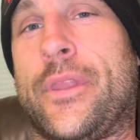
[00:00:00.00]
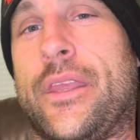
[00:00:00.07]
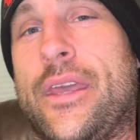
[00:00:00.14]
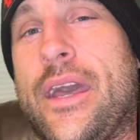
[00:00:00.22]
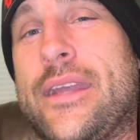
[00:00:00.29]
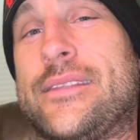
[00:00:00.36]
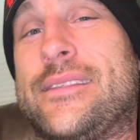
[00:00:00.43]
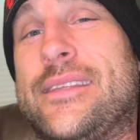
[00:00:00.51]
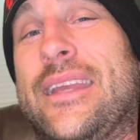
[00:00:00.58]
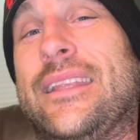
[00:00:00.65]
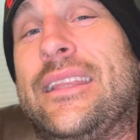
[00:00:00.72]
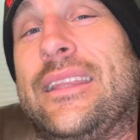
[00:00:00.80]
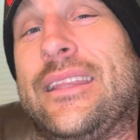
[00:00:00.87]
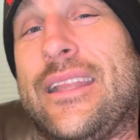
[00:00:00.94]
God
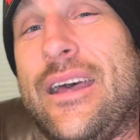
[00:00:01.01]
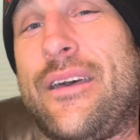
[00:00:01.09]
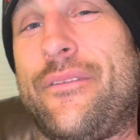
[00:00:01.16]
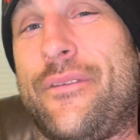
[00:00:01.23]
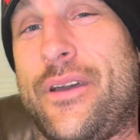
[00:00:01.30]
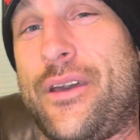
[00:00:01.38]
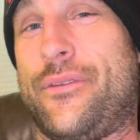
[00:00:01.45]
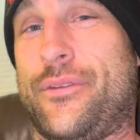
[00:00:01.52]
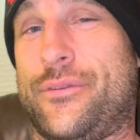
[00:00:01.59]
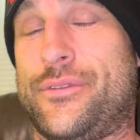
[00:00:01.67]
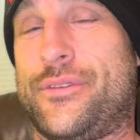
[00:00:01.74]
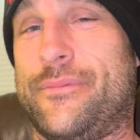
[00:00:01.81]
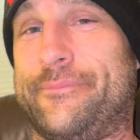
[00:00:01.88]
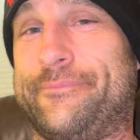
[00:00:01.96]
said, love others.